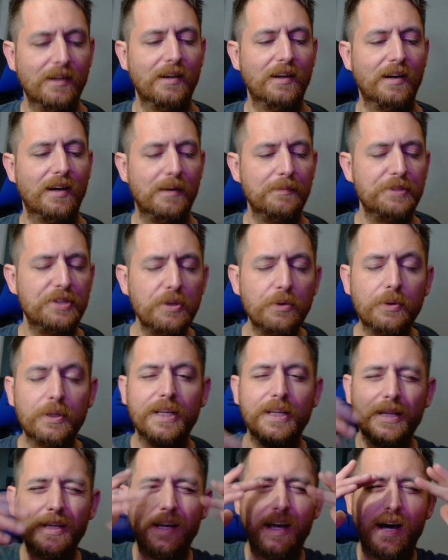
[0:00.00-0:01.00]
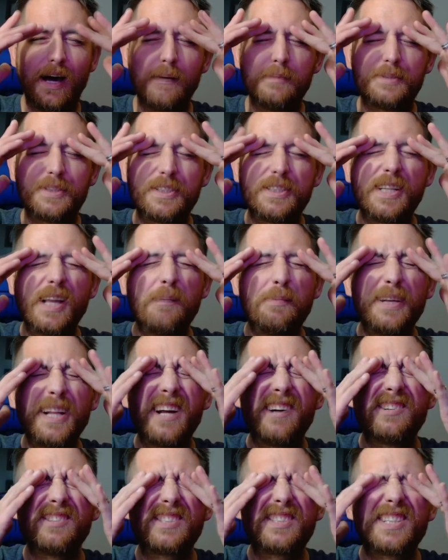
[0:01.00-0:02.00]
I'm doing it. I'm stepping
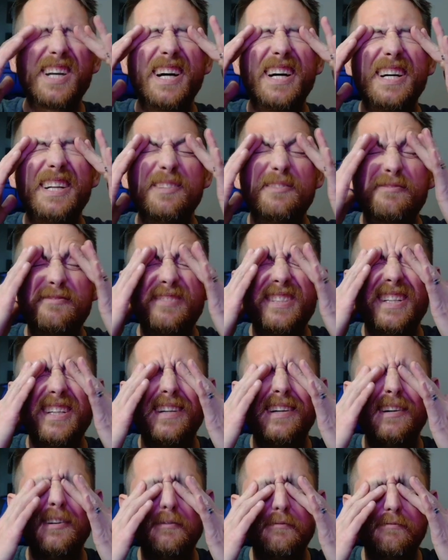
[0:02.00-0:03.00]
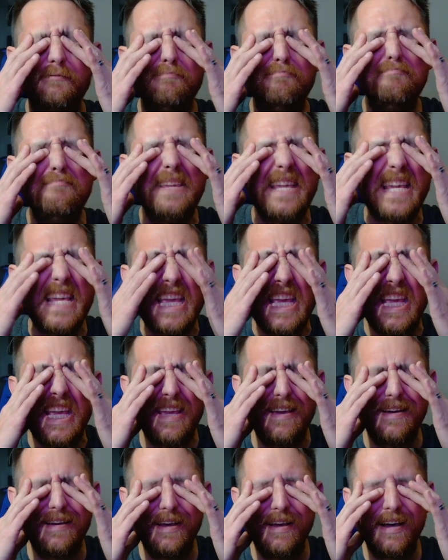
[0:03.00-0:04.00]
outside of
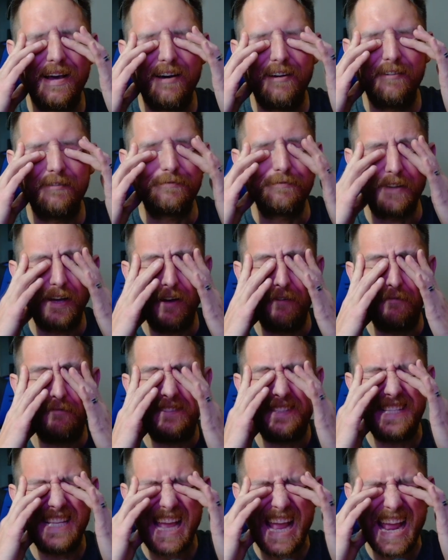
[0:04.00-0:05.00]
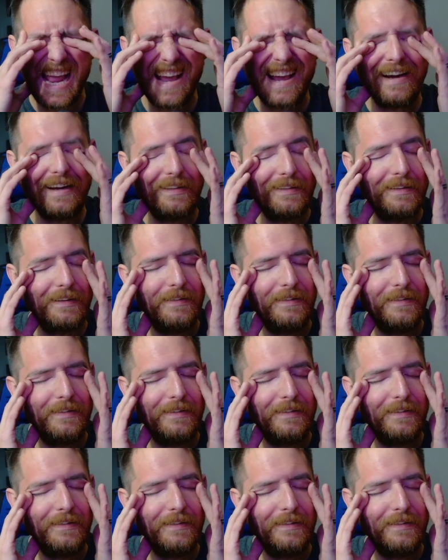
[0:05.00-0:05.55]
me, of Dan.